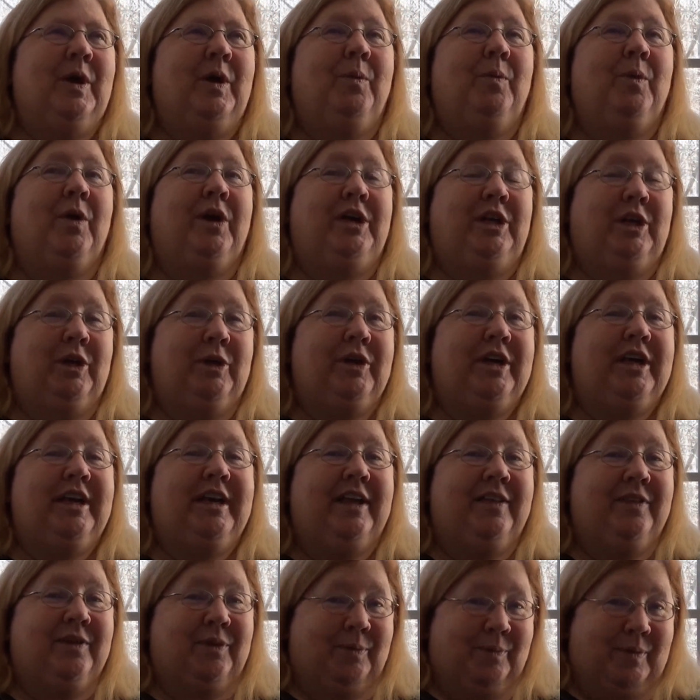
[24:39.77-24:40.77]
where you can
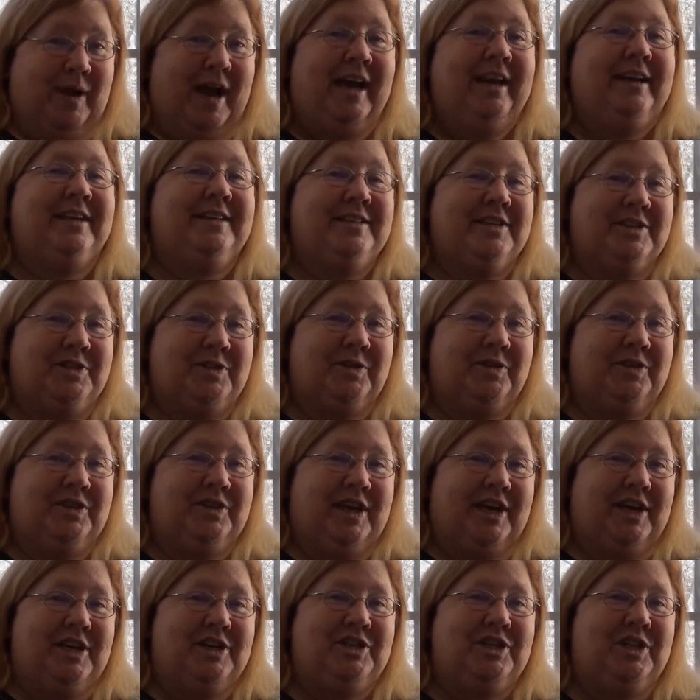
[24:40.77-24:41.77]
either write a
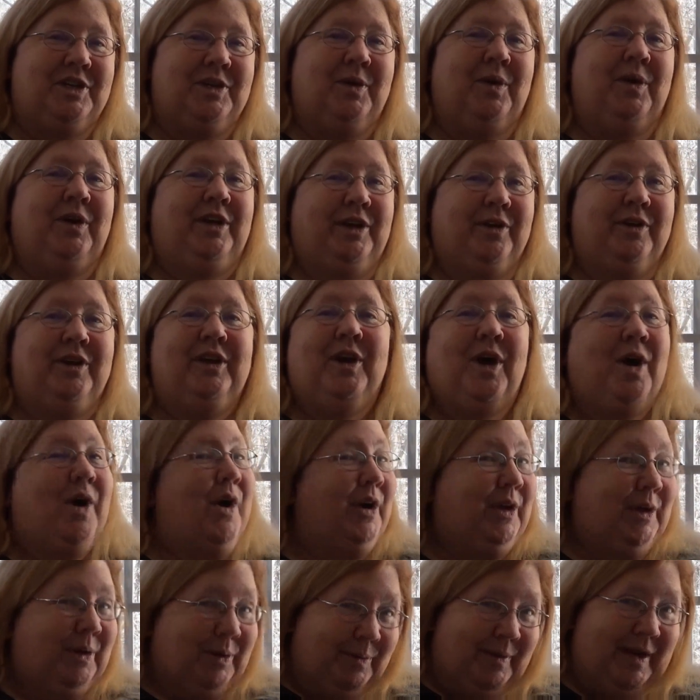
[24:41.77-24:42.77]
dissertation or you can
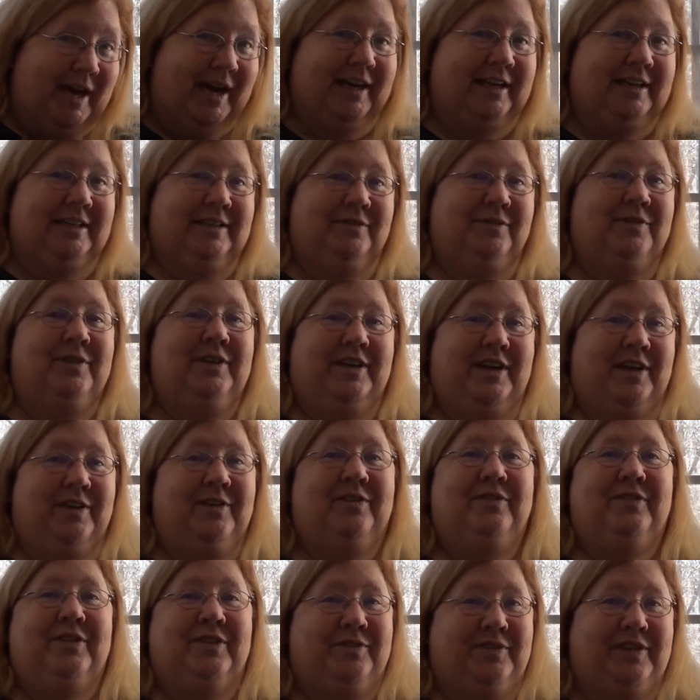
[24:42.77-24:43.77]
argue about it for another
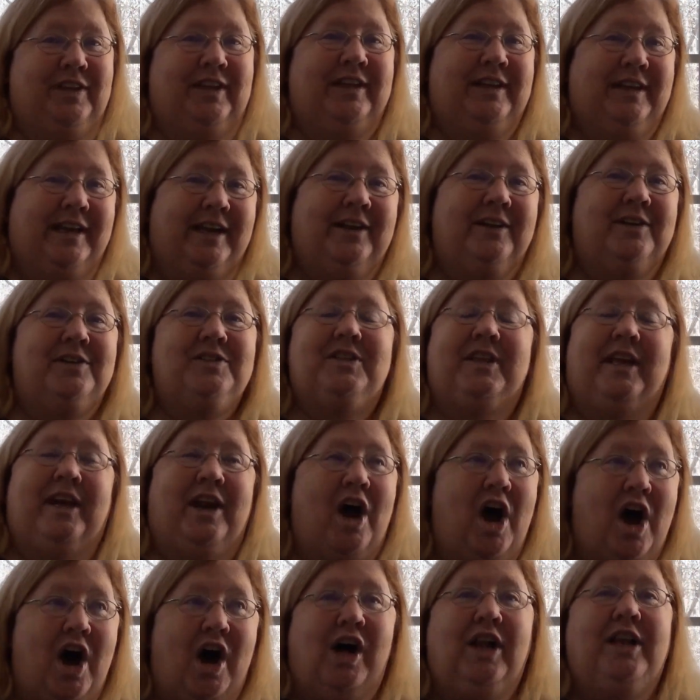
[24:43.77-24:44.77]
15 years. And
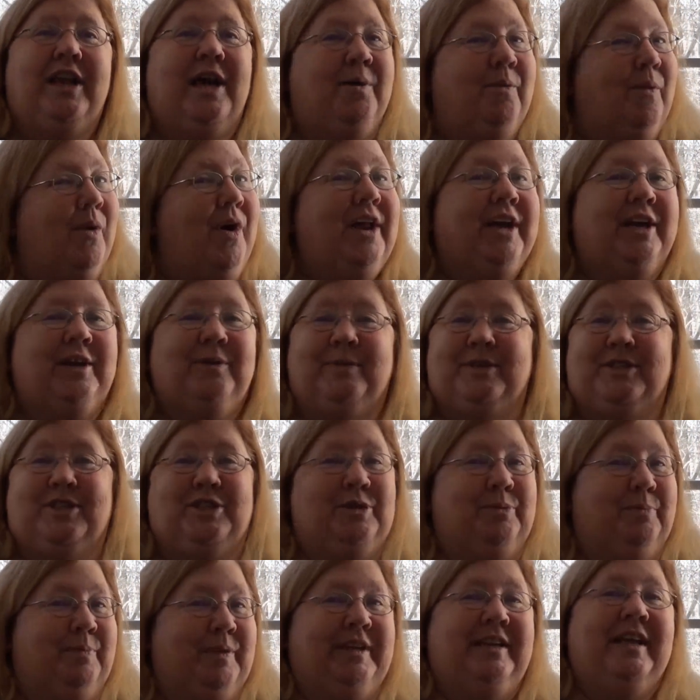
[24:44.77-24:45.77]
all I wanted was
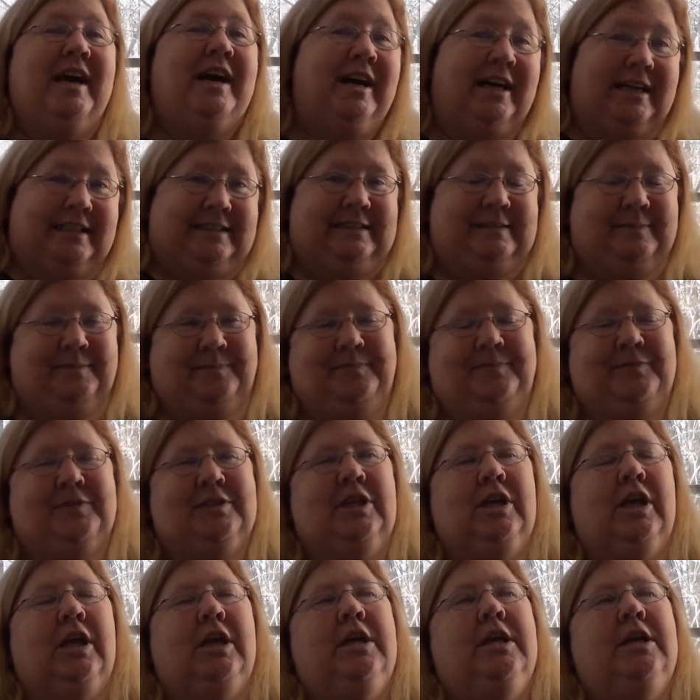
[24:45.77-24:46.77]
to be done.
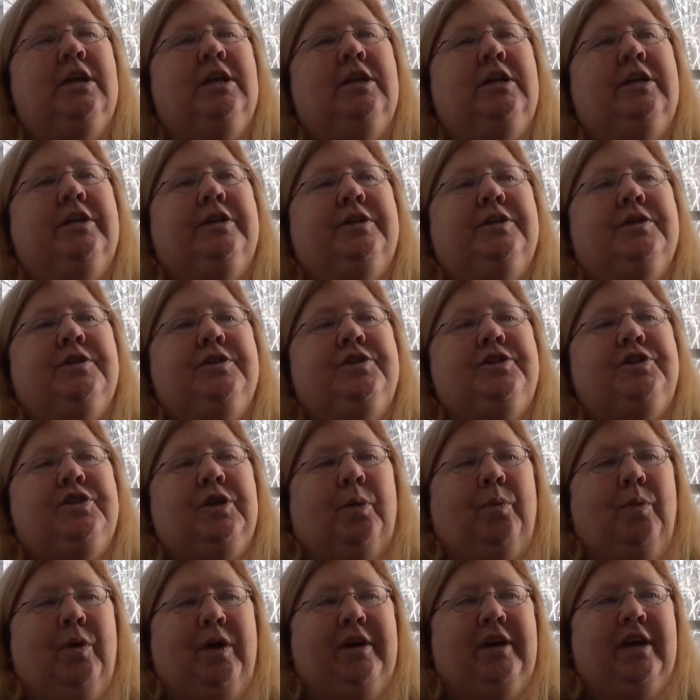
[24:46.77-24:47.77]
Mm-hmm. So
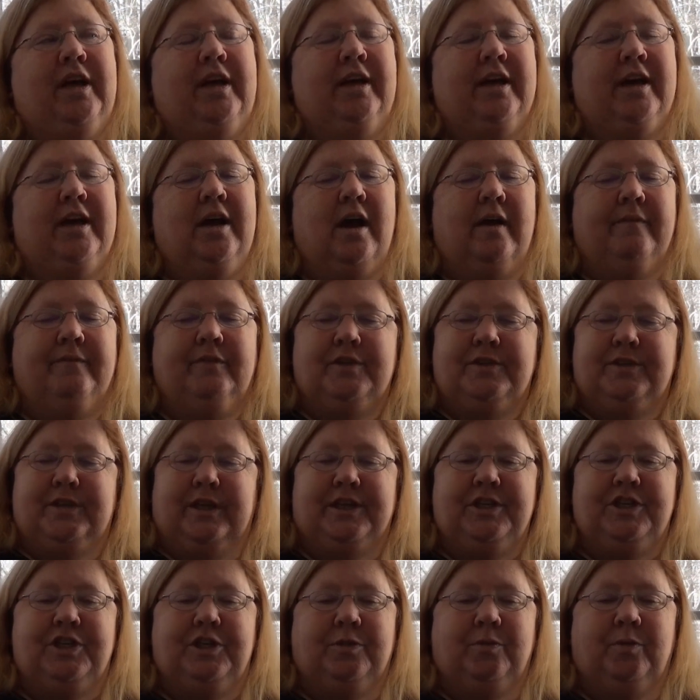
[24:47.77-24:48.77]
one day in
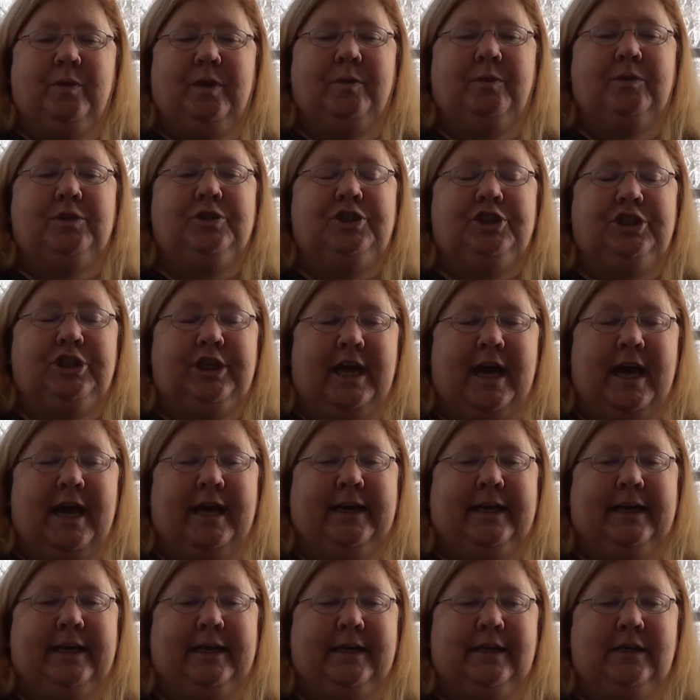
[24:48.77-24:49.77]
conversation, we were
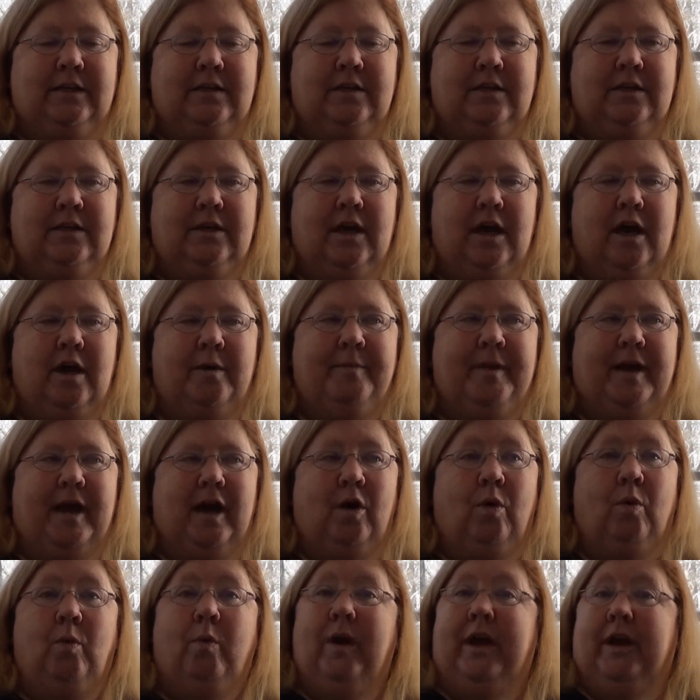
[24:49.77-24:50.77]
chatting
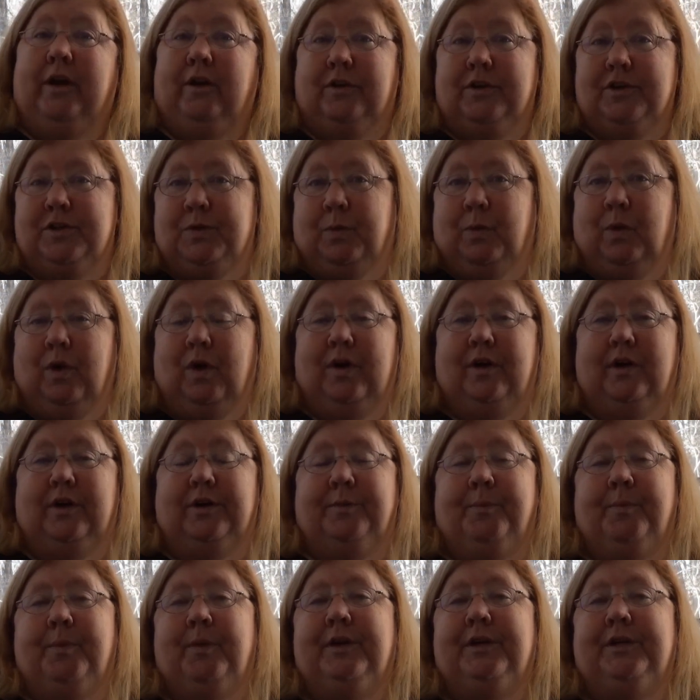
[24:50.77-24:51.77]
about Wenger's work on
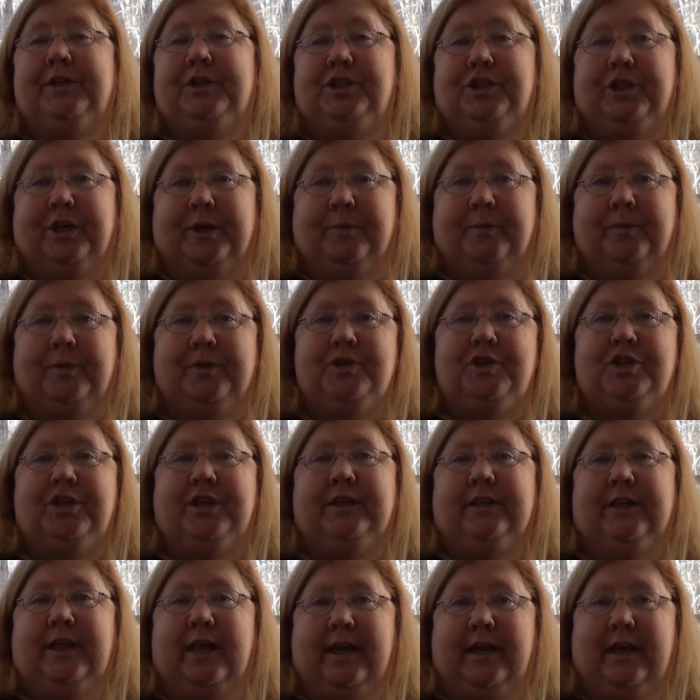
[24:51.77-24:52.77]
apprenticeship with
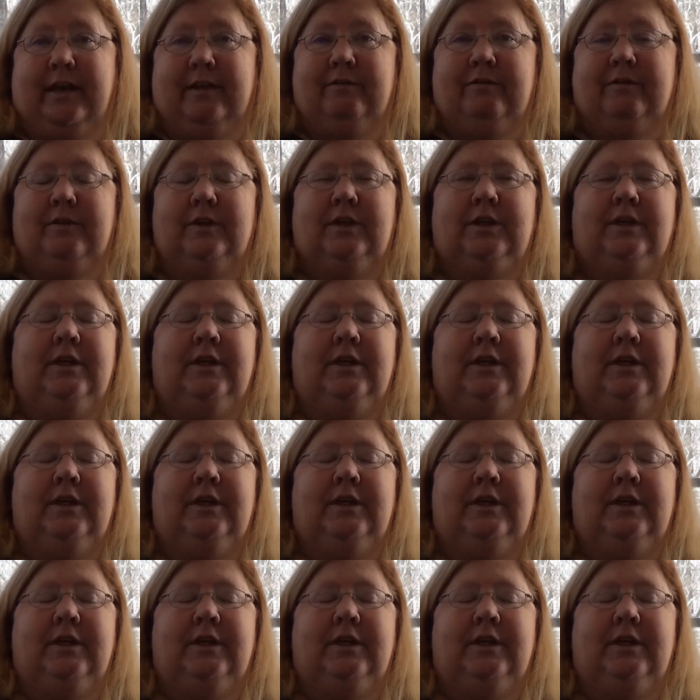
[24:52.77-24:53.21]
Jean Lave